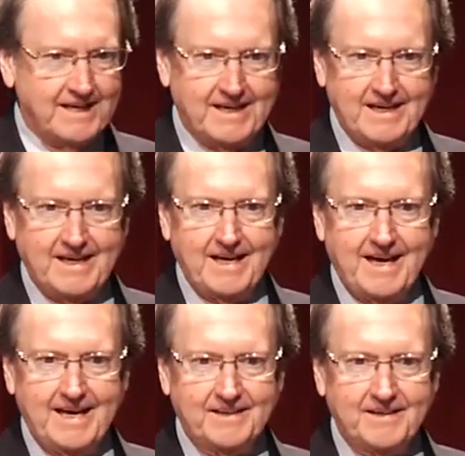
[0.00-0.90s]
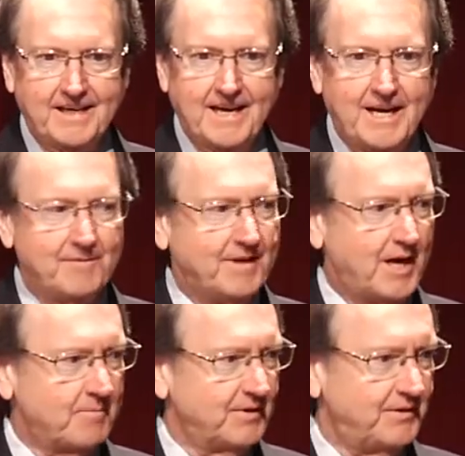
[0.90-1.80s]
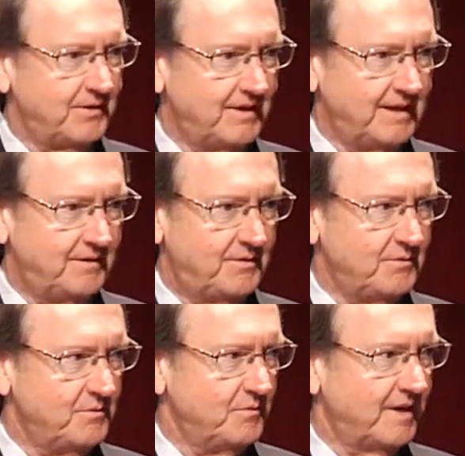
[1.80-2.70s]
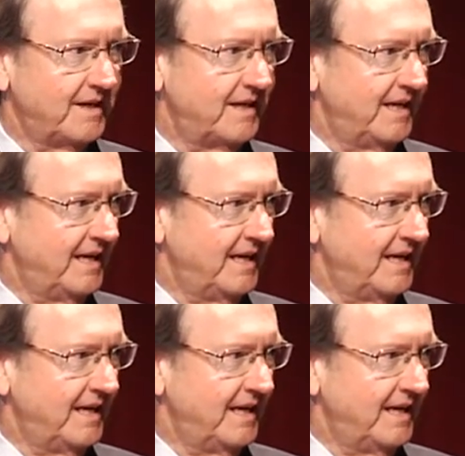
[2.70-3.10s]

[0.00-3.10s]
I think I have the opportunity to